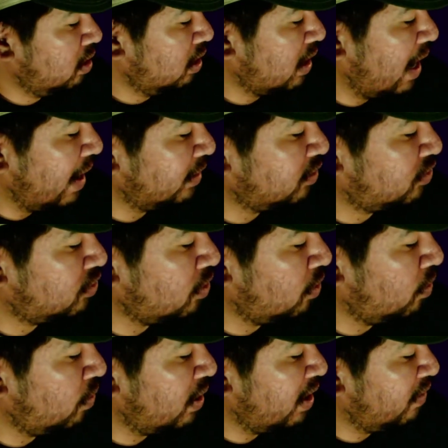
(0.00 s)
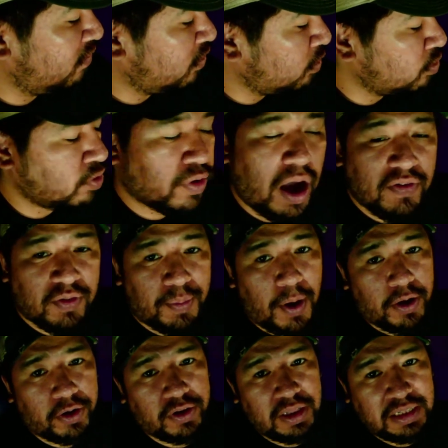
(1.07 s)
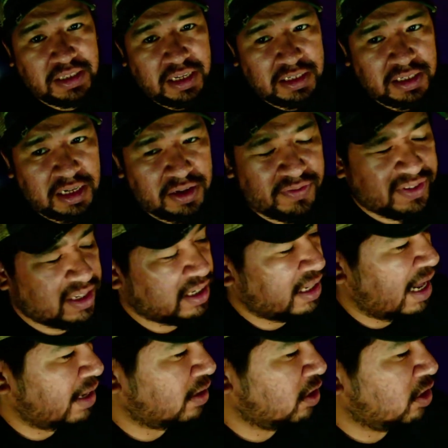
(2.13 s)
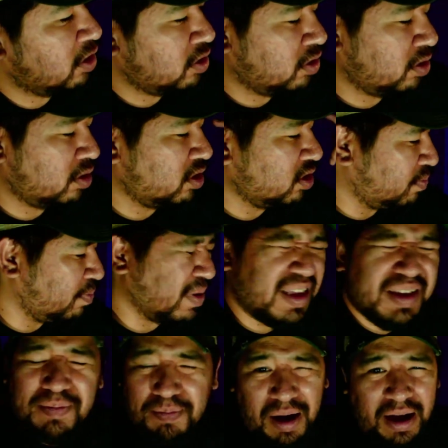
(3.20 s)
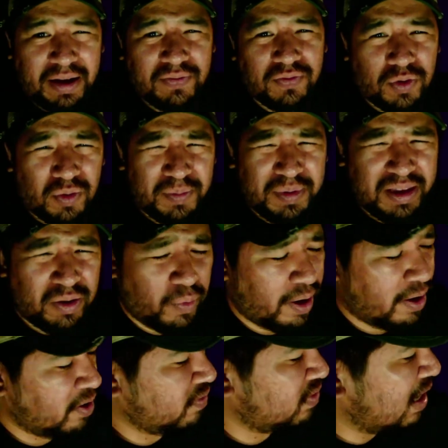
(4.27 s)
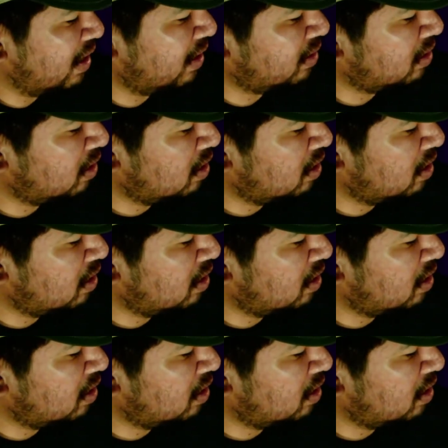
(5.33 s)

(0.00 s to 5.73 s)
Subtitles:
And so if you do have a partner that's sensitive to that, just be mindful, be aware of that.